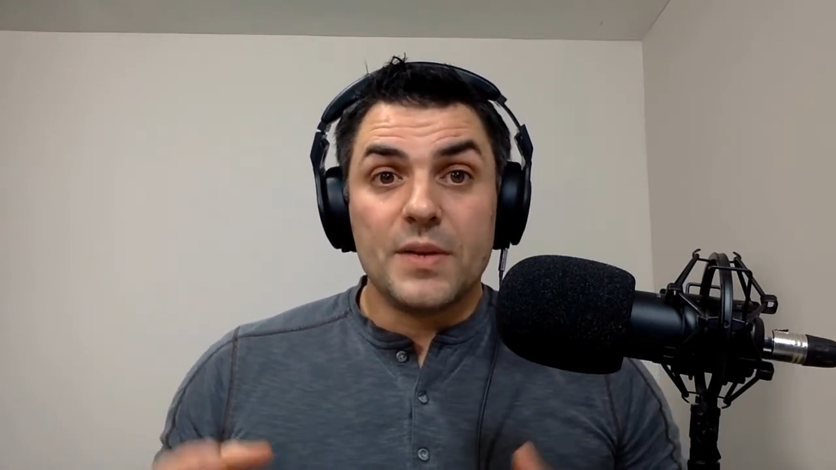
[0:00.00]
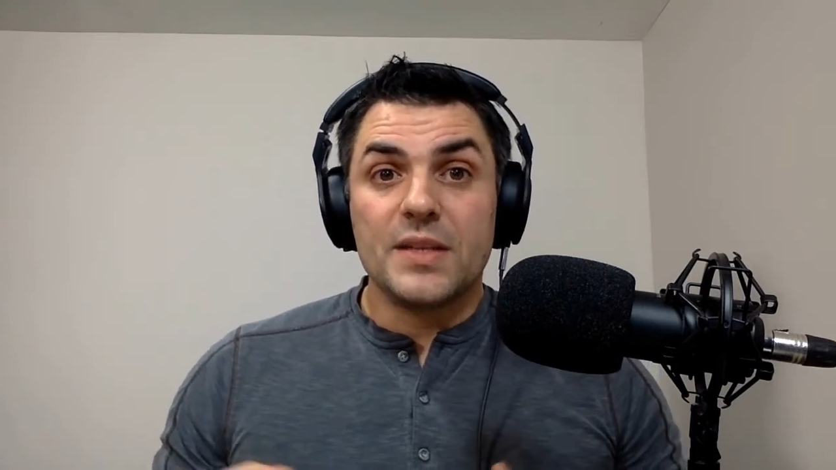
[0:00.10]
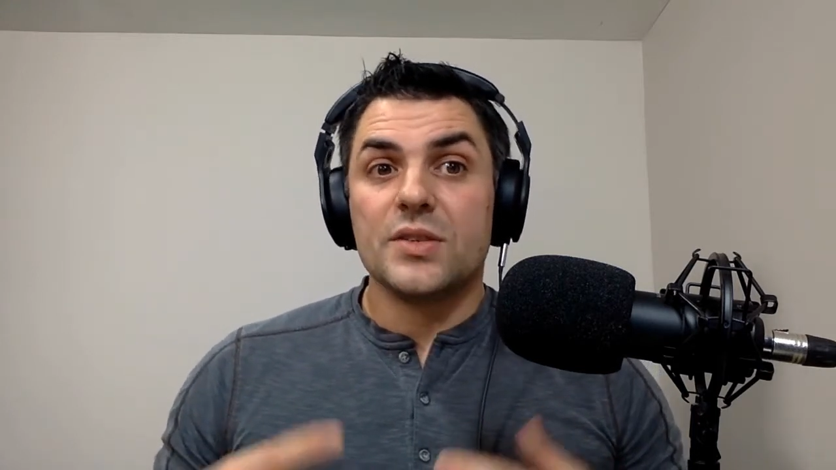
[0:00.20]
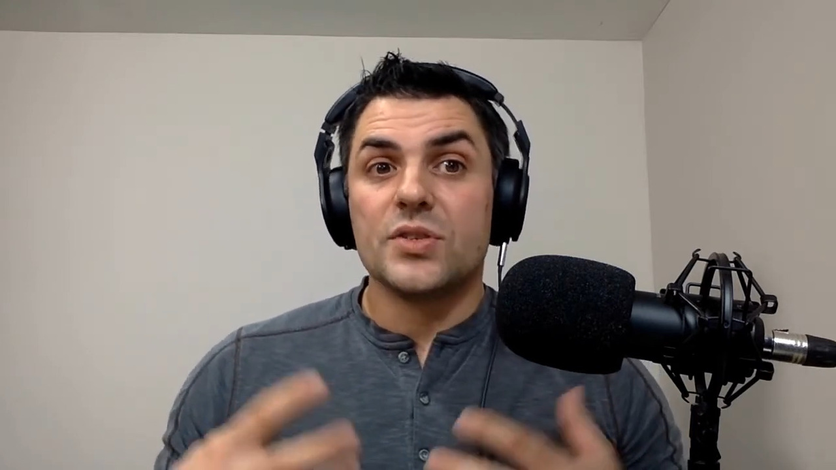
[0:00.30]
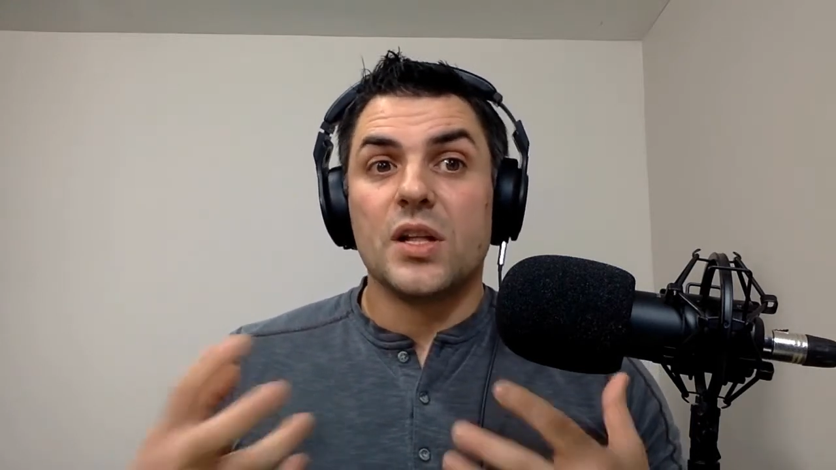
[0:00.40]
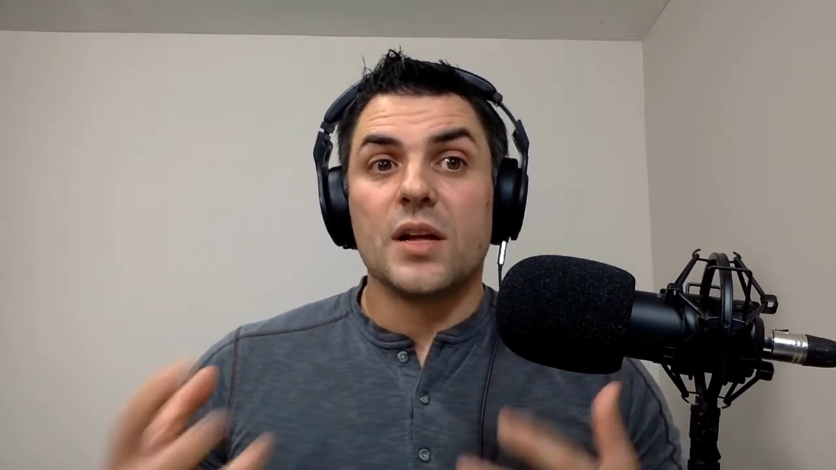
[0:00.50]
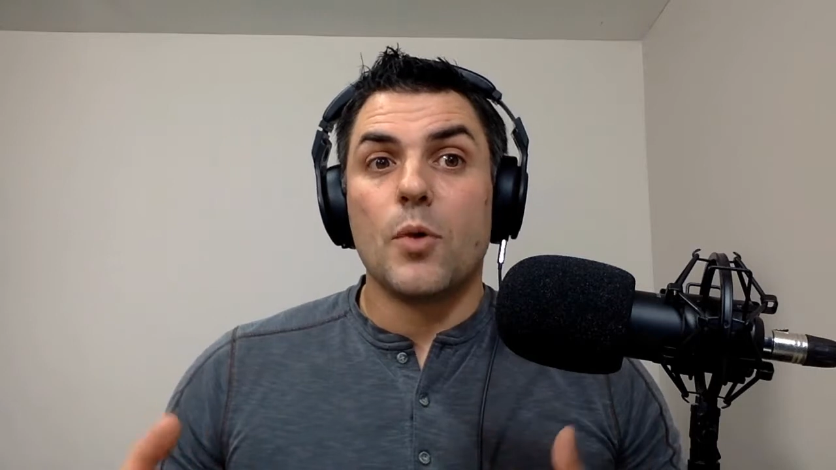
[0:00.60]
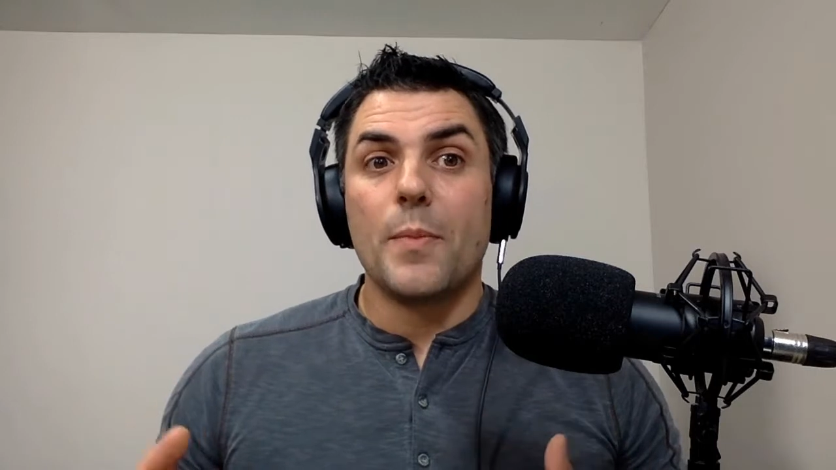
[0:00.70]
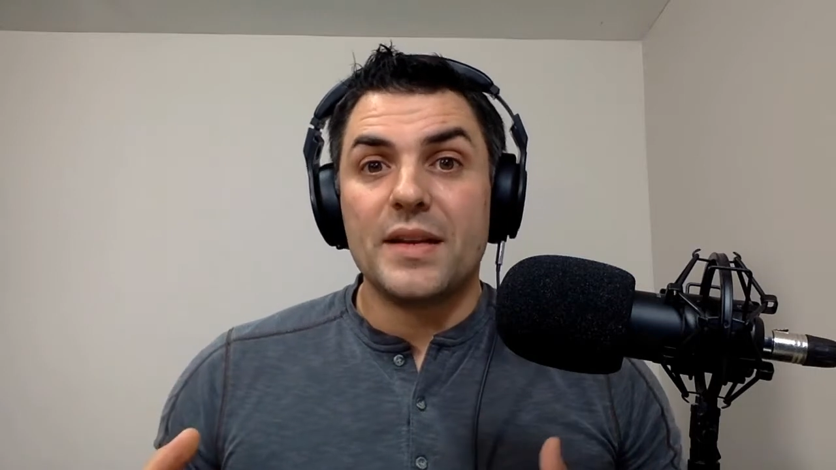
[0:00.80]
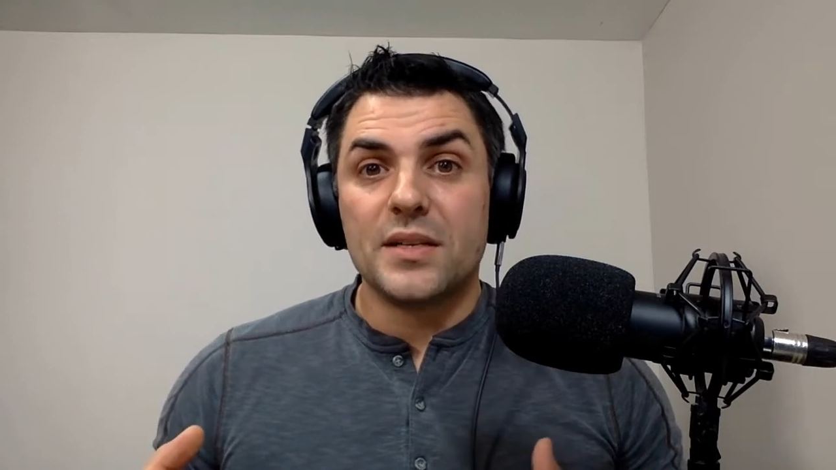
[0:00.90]
Because there's a lot of
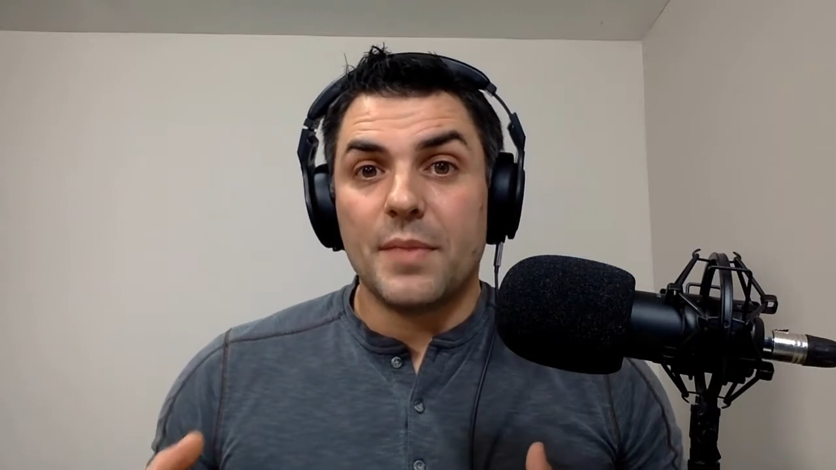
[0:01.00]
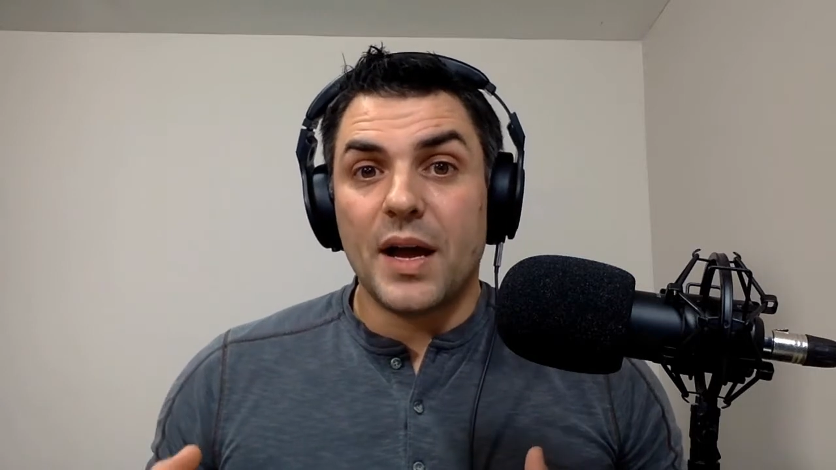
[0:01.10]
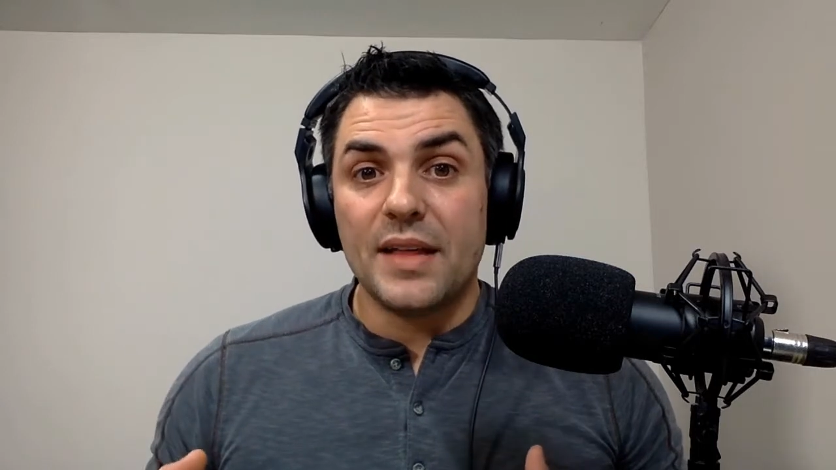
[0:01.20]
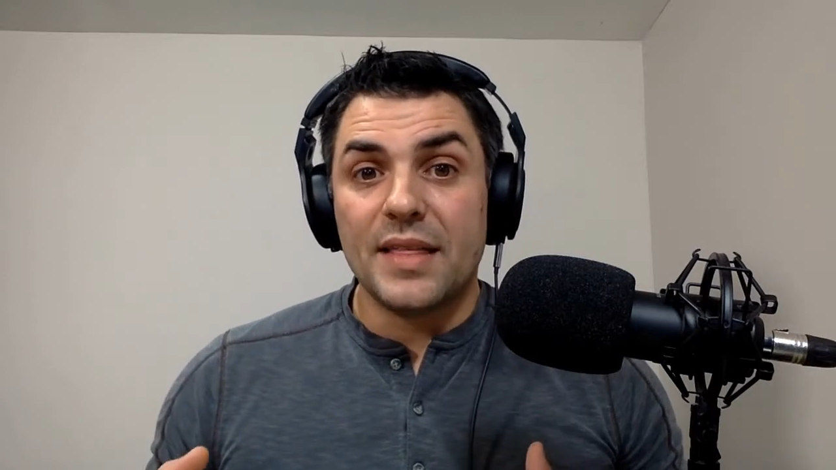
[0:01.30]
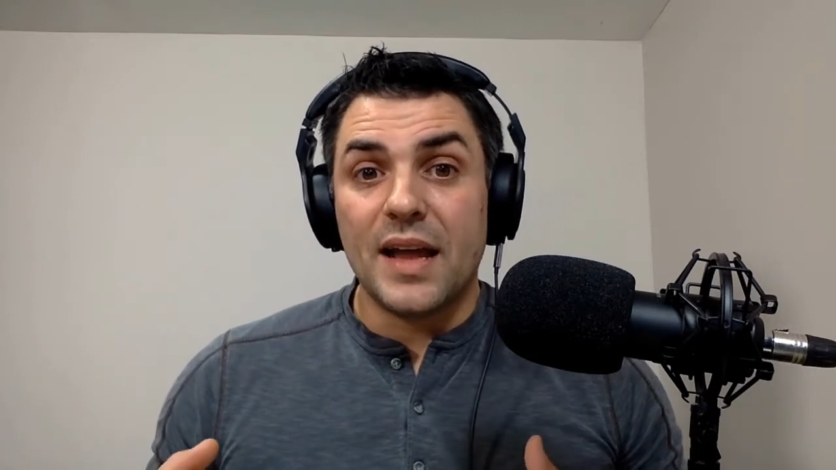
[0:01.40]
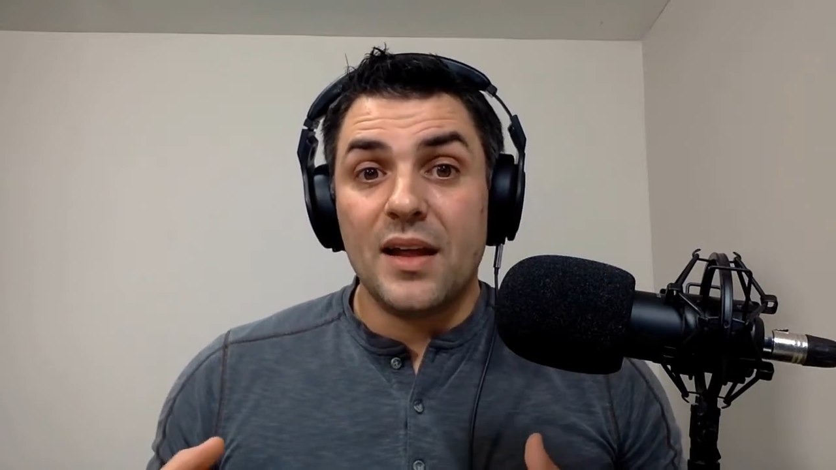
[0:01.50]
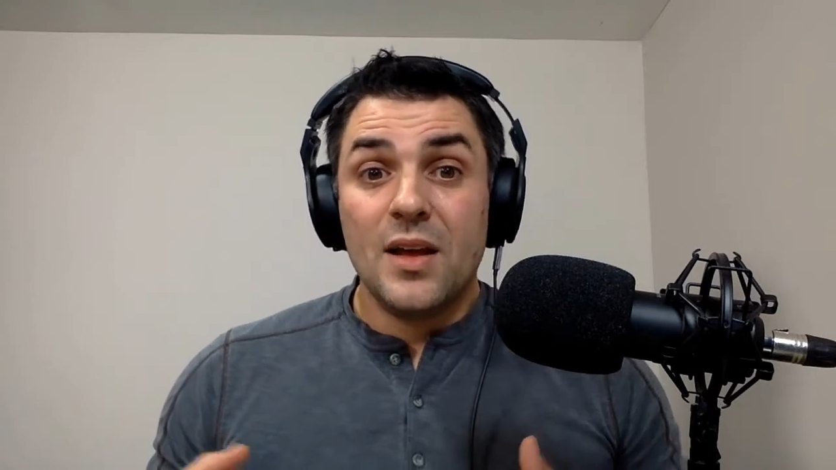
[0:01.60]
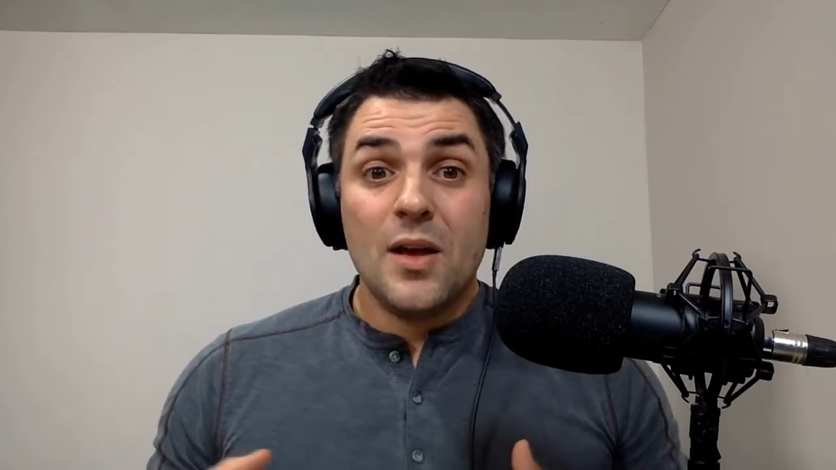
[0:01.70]
momentum behind that.